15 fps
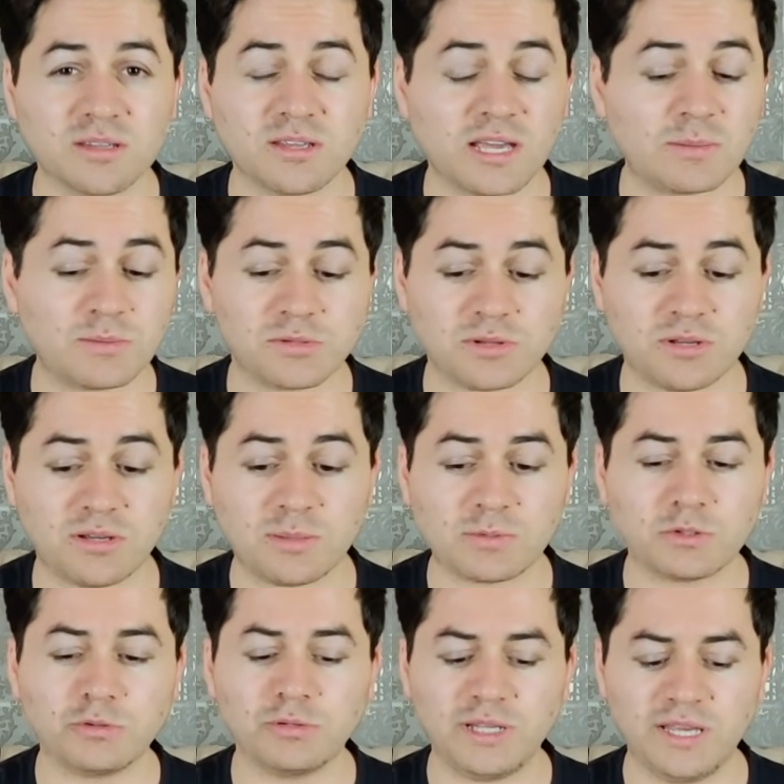
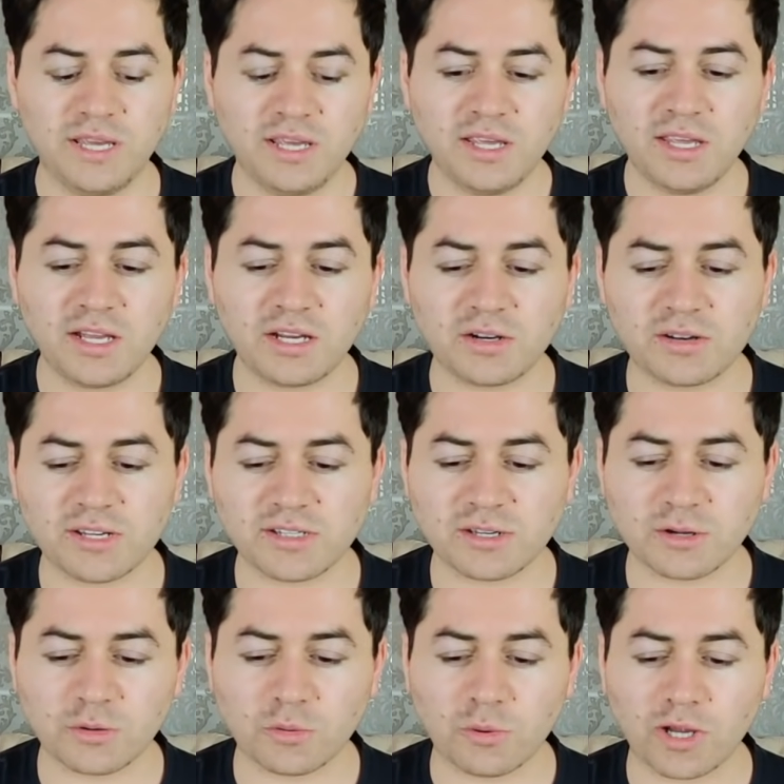absolutely increased
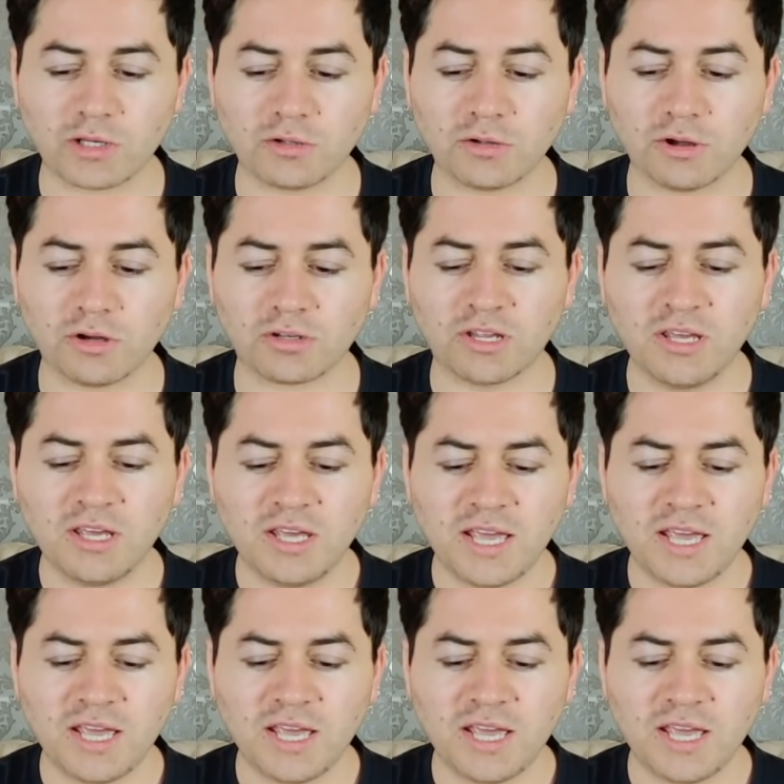quite a lot.